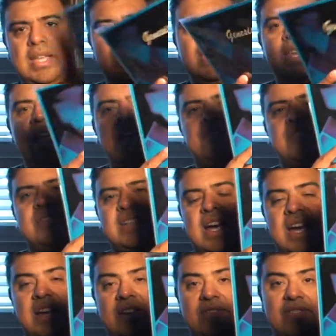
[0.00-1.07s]
never
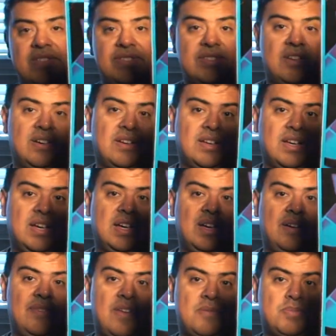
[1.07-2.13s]
tire of the song.
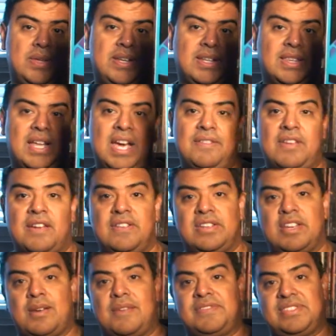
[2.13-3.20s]
They've played it live every
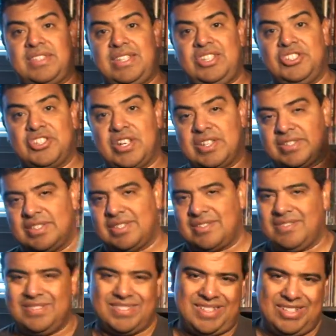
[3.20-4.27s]
time I've seen Genesis.
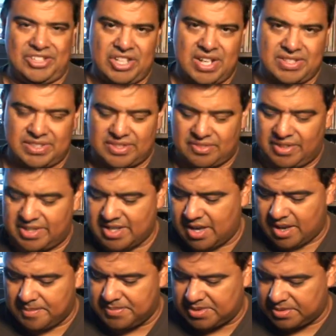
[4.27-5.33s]
Only seen Genesis 3
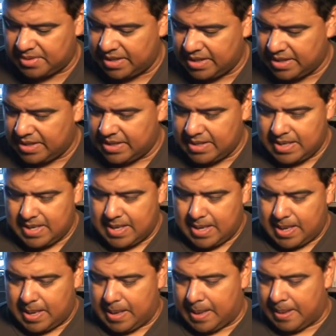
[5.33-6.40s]
times.
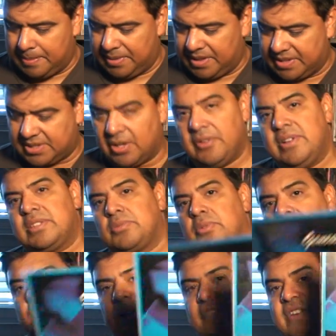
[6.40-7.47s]
But it's always
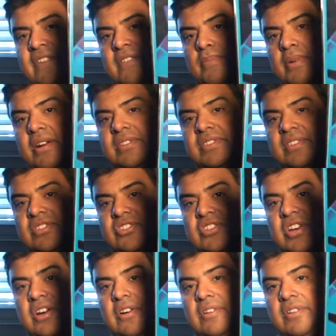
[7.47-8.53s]
one of my favorite parts of the
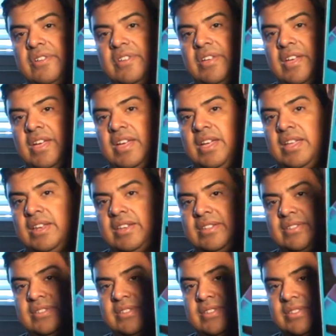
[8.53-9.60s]
show. And
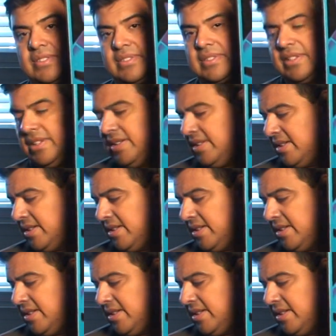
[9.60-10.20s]
this is just...